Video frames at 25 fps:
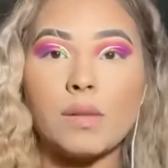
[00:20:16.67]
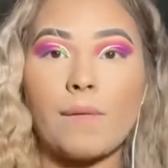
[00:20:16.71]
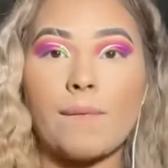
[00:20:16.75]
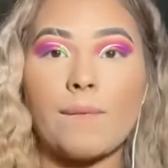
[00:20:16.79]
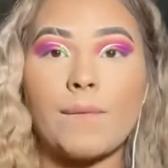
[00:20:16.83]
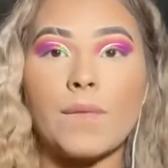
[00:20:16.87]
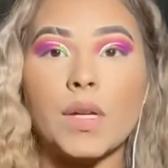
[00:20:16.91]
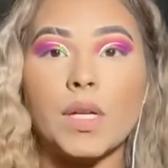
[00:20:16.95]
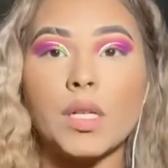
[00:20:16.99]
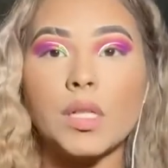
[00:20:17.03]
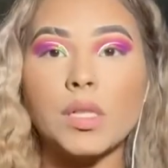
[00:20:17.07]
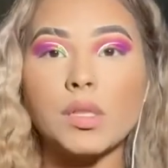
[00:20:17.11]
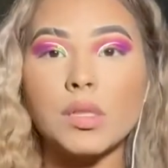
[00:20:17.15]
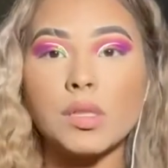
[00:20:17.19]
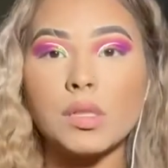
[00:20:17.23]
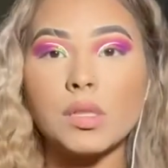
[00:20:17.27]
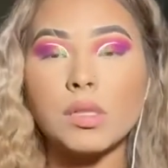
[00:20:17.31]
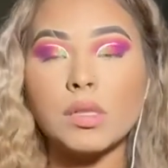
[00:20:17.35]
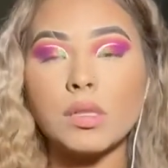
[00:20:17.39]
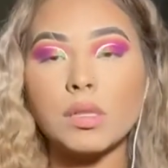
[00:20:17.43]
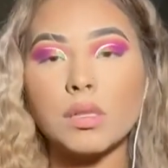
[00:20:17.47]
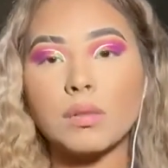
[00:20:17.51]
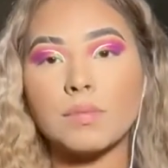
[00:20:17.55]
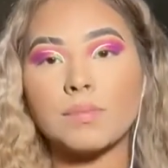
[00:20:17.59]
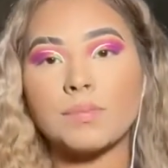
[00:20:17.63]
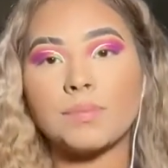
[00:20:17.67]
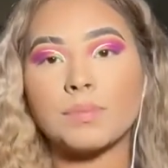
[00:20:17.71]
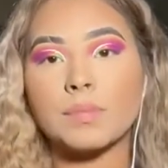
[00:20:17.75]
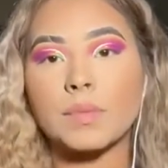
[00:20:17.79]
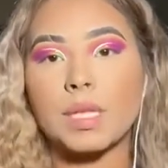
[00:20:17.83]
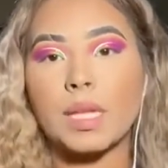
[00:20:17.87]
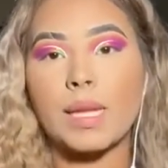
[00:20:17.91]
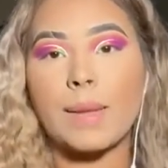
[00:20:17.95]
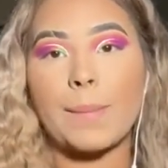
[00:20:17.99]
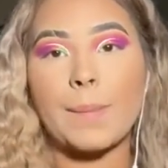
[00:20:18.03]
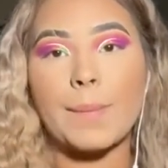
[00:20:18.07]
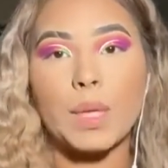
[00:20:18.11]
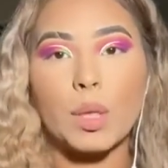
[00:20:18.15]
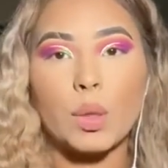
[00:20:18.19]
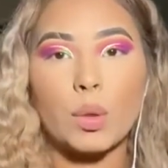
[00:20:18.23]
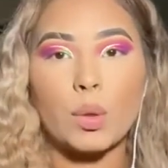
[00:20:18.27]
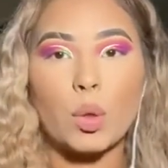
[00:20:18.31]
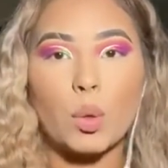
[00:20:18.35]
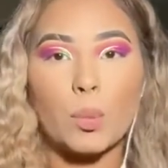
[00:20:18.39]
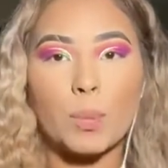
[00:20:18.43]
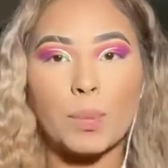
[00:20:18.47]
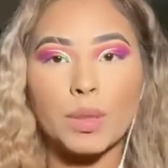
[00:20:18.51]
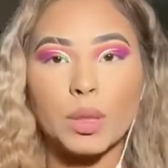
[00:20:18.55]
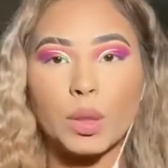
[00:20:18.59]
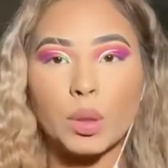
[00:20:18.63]
first. Let me go
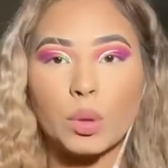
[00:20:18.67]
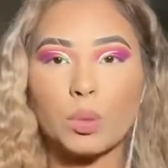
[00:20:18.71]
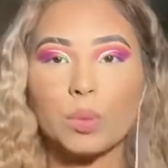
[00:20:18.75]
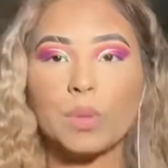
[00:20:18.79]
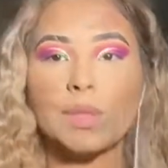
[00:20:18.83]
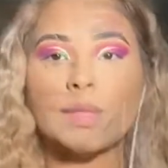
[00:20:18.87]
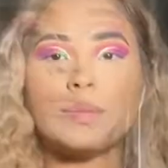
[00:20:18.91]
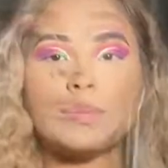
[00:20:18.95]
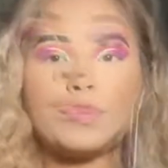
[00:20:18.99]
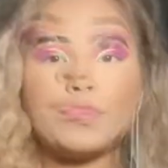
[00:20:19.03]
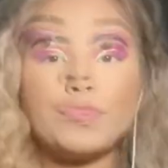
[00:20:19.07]
open the door.